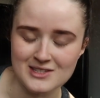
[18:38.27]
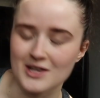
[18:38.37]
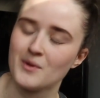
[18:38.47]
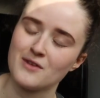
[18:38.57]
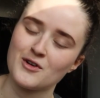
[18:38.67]

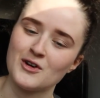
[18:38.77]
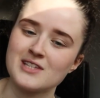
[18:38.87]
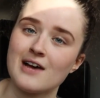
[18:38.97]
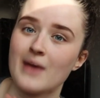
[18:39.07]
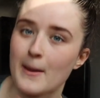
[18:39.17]
So we of course
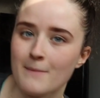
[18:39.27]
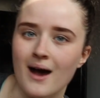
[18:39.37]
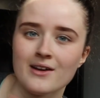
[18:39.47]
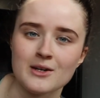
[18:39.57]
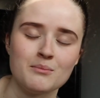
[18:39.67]
have a
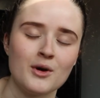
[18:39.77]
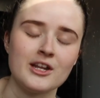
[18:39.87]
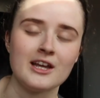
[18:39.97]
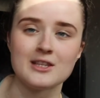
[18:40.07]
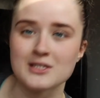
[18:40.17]
mind,
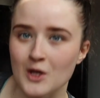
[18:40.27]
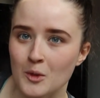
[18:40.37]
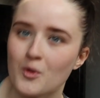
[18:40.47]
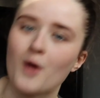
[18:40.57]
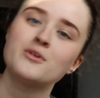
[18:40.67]
body and
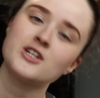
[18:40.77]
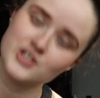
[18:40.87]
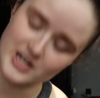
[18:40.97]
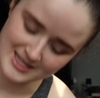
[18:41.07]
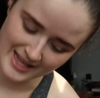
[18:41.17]
soul prompt,
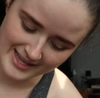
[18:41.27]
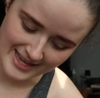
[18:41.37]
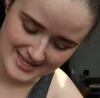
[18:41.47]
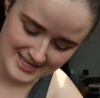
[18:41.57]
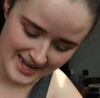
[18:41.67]
just like
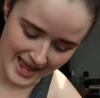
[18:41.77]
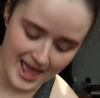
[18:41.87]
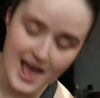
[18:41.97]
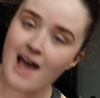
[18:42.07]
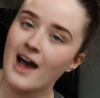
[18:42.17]
yesterday.